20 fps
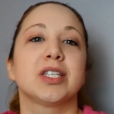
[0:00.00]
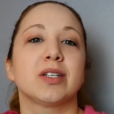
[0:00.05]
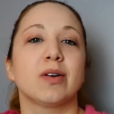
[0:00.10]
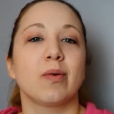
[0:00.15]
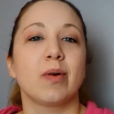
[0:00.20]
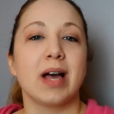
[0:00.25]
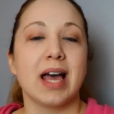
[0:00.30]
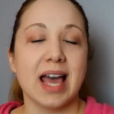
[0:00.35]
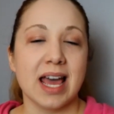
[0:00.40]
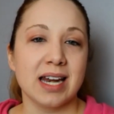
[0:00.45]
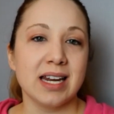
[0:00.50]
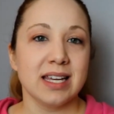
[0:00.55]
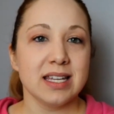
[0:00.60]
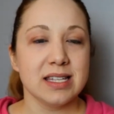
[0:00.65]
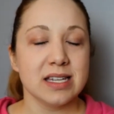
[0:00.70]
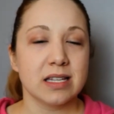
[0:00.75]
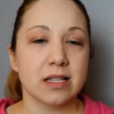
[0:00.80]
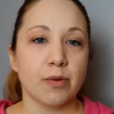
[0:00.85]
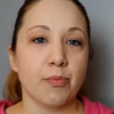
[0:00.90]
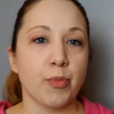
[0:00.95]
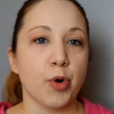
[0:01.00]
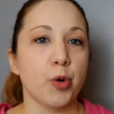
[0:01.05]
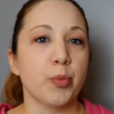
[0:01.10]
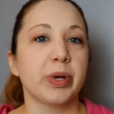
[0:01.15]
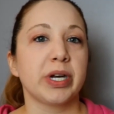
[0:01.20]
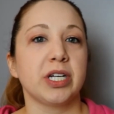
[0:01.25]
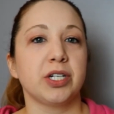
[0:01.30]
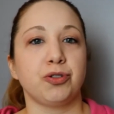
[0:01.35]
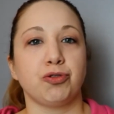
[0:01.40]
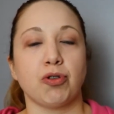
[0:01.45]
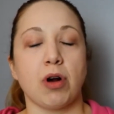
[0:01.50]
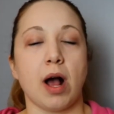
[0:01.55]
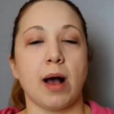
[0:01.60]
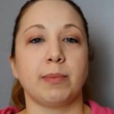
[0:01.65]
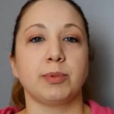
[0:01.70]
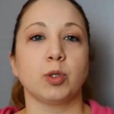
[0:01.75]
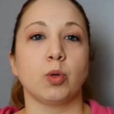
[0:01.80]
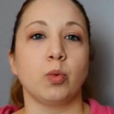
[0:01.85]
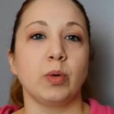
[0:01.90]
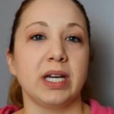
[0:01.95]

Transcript: so anything the moment it dropped,